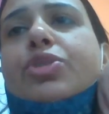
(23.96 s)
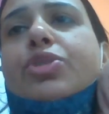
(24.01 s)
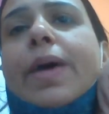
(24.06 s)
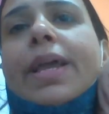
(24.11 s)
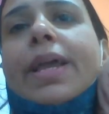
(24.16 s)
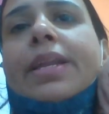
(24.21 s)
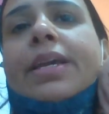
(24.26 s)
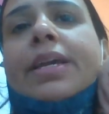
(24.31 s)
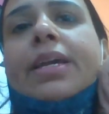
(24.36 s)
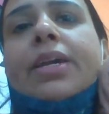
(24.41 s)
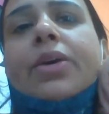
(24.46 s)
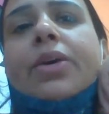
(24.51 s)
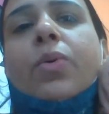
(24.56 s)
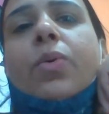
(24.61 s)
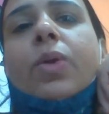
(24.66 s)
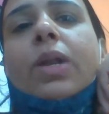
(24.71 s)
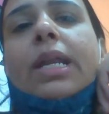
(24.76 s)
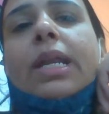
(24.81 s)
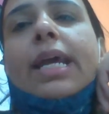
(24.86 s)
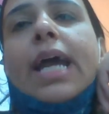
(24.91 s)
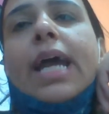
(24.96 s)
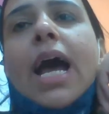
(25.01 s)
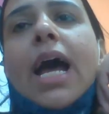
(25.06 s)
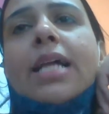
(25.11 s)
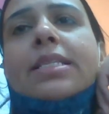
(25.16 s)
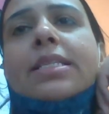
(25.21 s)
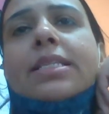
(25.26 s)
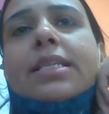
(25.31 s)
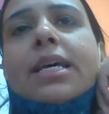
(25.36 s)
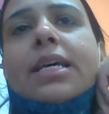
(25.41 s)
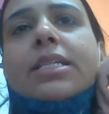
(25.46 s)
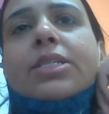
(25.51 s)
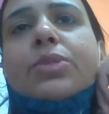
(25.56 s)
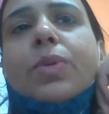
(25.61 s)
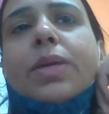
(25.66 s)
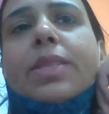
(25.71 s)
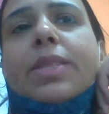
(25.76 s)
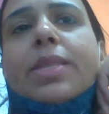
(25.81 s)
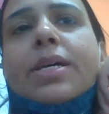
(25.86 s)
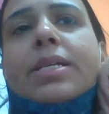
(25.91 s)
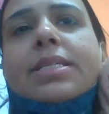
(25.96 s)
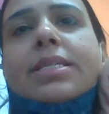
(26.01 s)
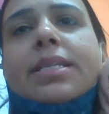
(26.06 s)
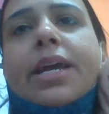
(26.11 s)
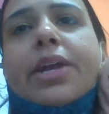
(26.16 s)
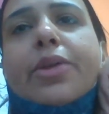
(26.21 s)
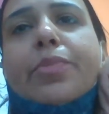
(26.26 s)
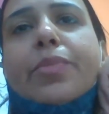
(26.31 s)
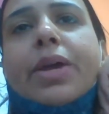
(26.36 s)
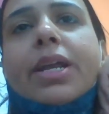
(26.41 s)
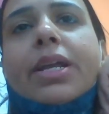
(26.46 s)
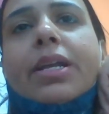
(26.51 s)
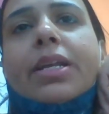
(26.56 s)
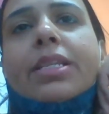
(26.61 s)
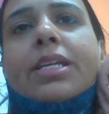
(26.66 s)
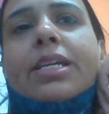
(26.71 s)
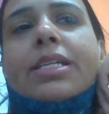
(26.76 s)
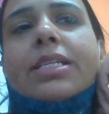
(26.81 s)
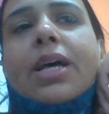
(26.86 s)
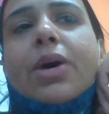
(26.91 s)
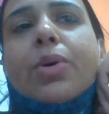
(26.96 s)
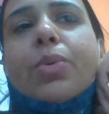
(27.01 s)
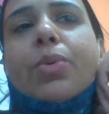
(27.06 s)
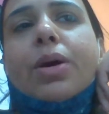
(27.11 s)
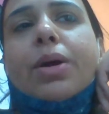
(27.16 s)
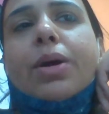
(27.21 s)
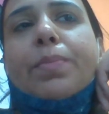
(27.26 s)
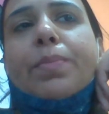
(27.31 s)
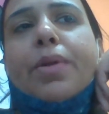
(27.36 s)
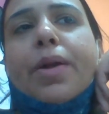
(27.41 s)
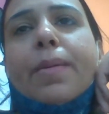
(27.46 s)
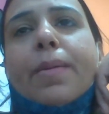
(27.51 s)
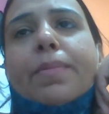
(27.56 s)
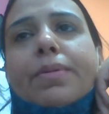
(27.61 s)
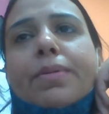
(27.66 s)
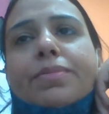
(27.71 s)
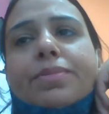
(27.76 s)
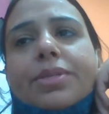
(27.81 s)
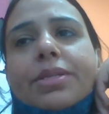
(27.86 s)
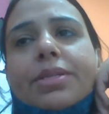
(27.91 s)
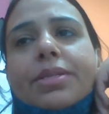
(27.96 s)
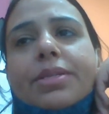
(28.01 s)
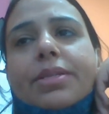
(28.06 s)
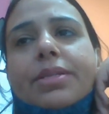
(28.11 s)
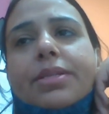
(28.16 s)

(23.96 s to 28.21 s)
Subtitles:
Vani. Only answers with the statement. These are word problems.